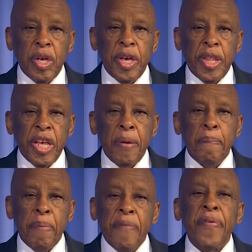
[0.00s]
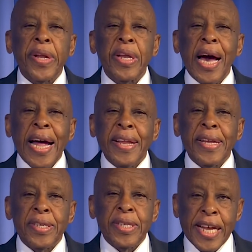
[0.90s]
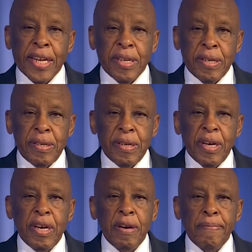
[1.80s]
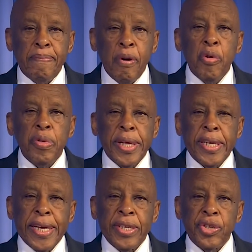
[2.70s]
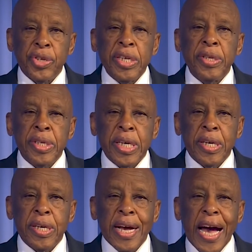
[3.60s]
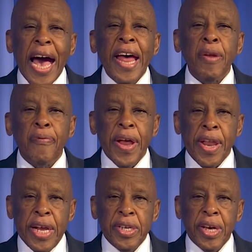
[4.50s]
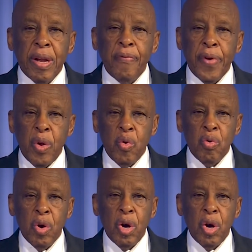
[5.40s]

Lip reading: They perfectly understand both the intrinsic and financial value